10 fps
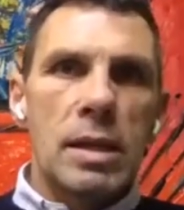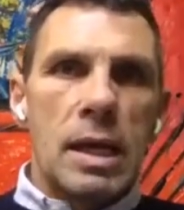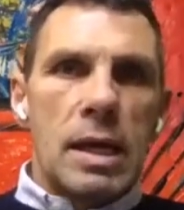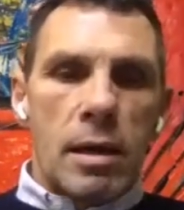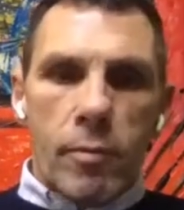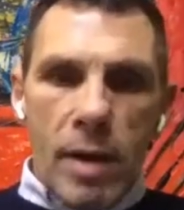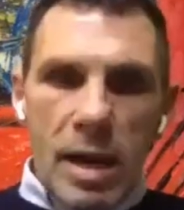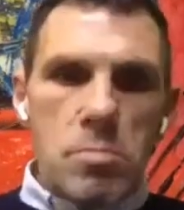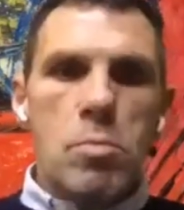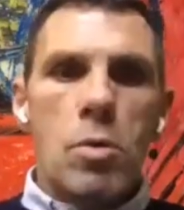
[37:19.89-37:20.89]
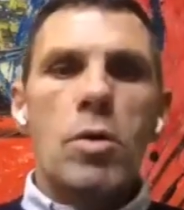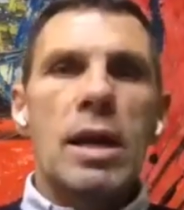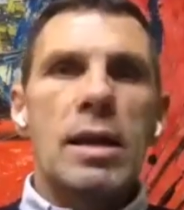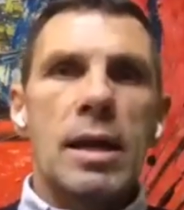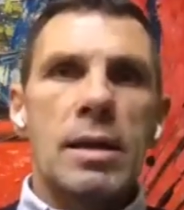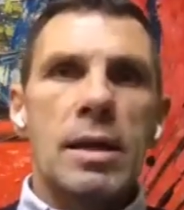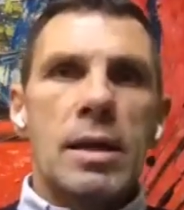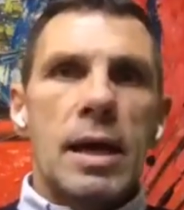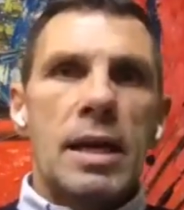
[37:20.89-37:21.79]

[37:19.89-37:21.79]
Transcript: and running more, and